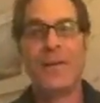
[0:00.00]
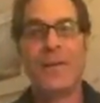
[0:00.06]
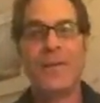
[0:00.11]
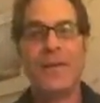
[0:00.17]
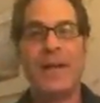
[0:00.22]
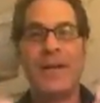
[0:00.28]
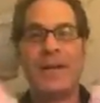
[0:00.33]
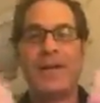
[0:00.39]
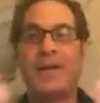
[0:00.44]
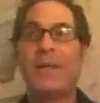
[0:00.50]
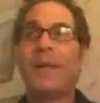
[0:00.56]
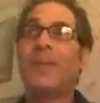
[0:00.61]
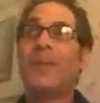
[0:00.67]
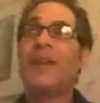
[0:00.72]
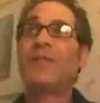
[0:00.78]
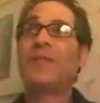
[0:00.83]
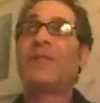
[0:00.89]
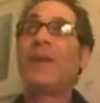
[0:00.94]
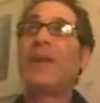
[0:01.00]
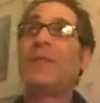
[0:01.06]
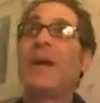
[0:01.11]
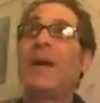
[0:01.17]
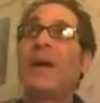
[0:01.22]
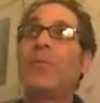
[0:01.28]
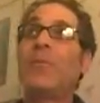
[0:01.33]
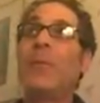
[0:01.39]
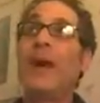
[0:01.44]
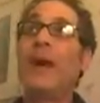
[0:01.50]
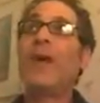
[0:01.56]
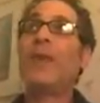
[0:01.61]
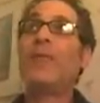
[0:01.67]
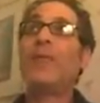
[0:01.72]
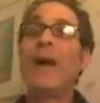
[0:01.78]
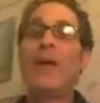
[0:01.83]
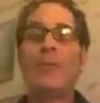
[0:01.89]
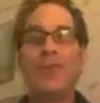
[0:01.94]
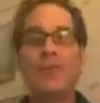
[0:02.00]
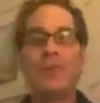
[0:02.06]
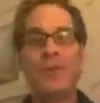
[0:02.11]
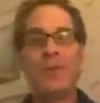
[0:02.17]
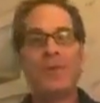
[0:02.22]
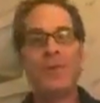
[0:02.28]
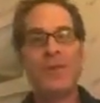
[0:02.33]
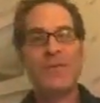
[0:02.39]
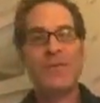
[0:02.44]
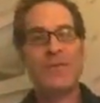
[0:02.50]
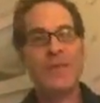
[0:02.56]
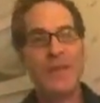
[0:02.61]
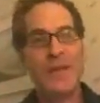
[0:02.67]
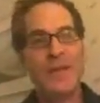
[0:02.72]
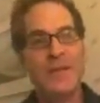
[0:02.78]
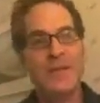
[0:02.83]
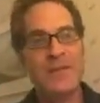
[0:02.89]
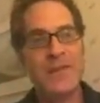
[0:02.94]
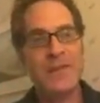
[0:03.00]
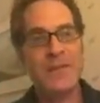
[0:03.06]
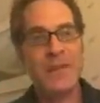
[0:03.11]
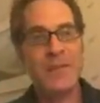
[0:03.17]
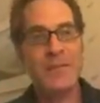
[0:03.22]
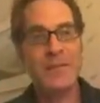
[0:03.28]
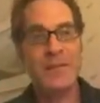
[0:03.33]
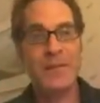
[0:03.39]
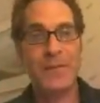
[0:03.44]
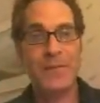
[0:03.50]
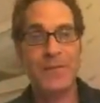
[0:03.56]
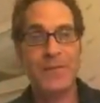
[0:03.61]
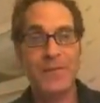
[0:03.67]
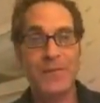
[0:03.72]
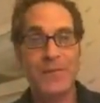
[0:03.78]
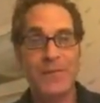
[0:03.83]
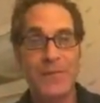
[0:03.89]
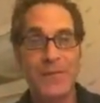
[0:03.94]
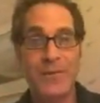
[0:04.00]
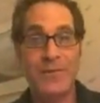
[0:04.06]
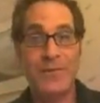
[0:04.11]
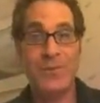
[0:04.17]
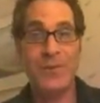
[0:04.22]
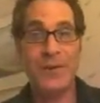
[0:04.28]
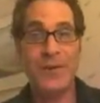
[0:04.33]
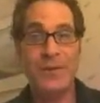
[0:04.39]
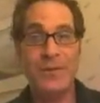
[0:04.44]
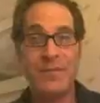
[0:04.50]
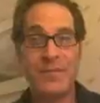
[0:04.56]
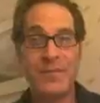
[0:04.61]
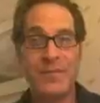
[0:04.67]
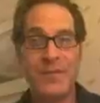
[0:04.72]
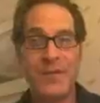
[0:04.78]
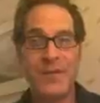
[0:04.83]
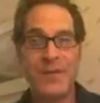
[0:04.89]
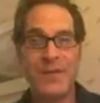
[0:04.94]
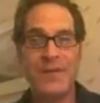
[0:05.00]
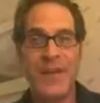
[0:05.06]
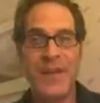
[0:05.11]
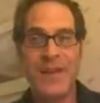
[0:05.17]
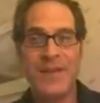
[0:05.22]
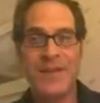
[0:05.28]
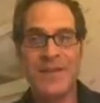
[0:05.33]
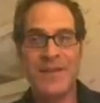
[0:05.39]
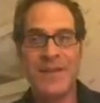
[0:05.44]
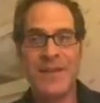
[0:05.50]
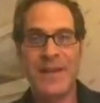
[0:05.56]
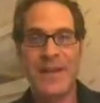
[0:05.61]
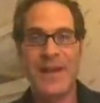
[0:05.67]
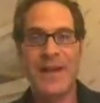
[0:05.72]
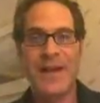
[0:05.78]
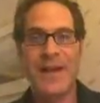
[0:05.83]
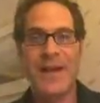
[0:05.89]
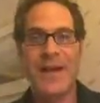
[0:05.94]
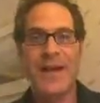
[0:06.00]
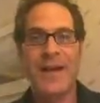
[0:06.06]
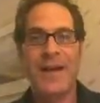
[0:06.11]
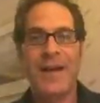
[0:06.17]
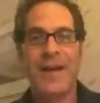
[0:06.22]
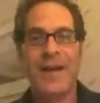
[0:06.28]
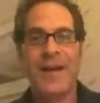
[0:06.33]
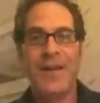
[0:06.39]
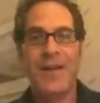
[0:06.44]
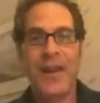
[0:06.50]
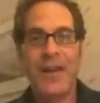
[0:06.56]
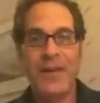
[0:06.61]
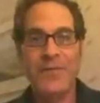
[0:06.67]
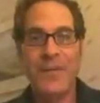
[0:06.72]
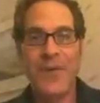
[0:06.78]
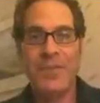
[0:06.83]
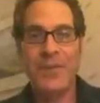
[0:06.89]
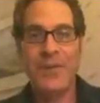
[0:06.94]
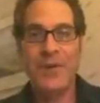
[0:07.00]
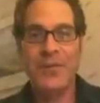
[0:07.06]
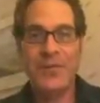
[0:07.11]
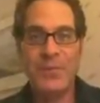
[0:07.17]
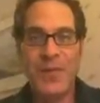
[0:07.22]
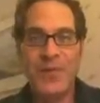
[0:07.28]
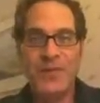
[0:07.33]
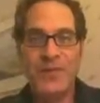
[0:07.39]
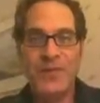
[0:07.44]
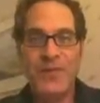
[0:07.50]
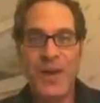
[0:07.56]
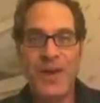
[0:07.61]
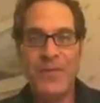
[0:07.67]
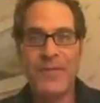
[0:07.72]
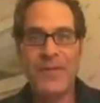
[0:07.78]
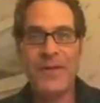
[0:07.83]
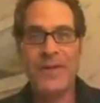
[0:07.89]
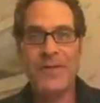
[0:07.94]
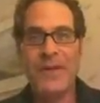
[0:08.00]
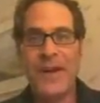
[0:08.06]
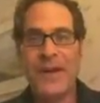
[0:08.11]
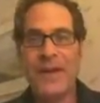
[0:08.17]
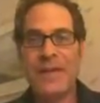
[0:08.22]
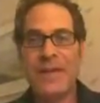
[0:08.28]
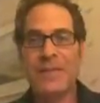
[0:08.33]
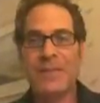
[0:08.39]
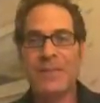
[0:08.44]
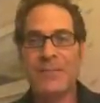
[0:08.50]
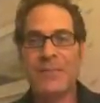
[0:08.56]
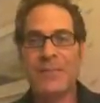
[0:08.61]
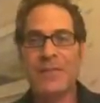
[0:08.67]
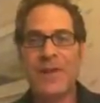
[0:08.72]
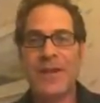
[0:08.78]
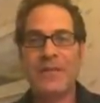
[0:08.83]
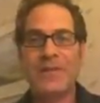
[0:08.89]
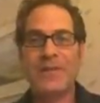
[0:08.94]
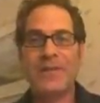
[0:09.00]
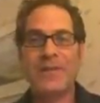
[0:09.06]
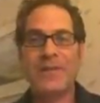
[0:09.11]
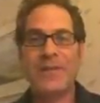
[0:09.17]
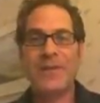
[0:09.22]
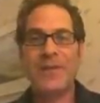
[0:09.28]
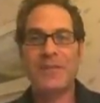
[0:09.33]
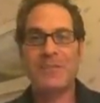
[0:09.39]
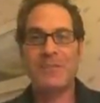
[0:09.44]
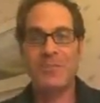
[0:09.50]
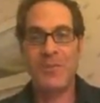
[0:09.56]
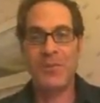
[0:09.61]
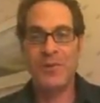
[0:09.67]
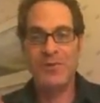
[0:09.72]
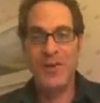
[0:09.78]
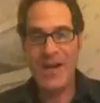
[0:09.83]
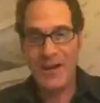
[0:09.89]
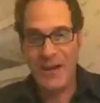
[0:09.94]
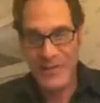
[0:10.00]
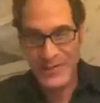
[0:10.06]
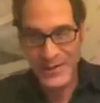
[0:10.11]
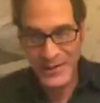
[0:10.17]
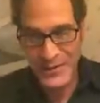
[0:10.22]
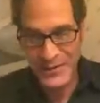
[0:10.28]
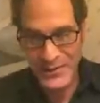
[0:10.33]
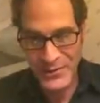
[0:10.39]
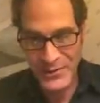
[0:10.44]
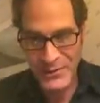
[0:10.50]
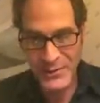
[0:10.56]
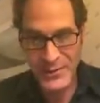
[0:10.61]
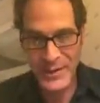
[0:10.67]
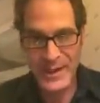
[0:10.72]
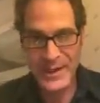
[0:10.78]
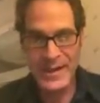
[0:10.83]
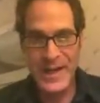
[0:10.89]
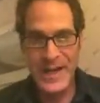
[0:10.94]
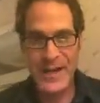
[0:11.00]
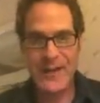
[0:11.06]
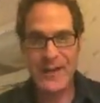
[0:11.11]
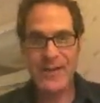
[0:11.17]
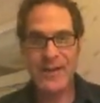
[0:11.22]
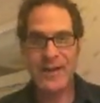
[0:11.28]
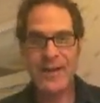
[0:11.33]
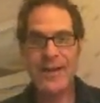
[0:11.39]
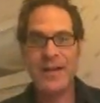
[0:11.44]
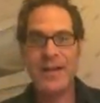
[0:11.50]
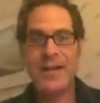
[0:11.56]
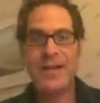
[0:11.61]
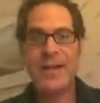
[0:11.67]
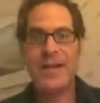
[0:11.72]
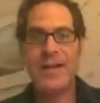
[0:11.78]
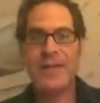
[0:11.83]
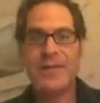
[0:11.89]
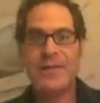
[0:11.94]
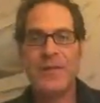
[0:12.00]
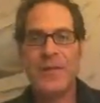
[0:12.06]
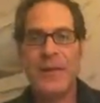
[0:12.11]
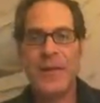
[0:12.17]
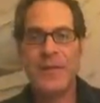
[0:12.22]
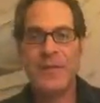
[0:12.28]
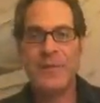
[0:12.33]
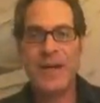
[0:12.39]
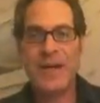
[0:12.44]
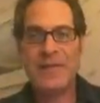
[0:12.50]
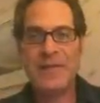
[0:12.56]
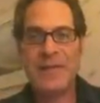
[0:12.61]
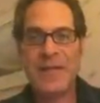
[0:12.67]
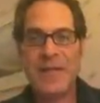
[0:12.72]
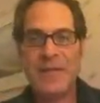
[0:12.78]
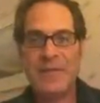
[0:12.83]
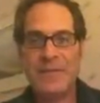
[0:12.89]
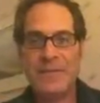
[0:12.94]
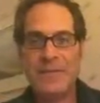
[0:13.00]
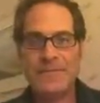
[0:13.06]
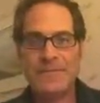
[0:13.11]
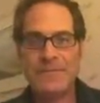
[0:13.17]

And then when I do that, I'm like, wow, that was really difficult. I skied something that was pretty intense. A lot of people, especially if they have a fear of heights, would definitely see it more challenging as they're looking down. So I thought to myself,